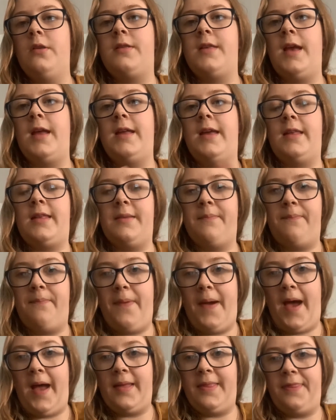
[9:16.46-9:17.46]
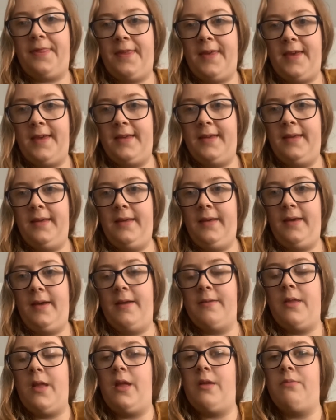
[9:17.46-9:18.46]
saying it's a bad thing.
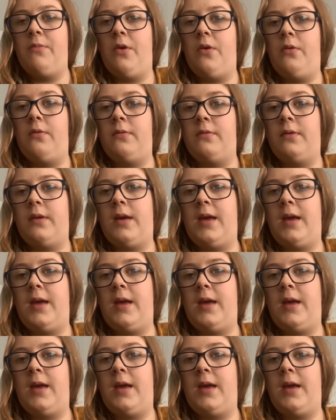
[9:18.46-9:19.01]
And I'm not,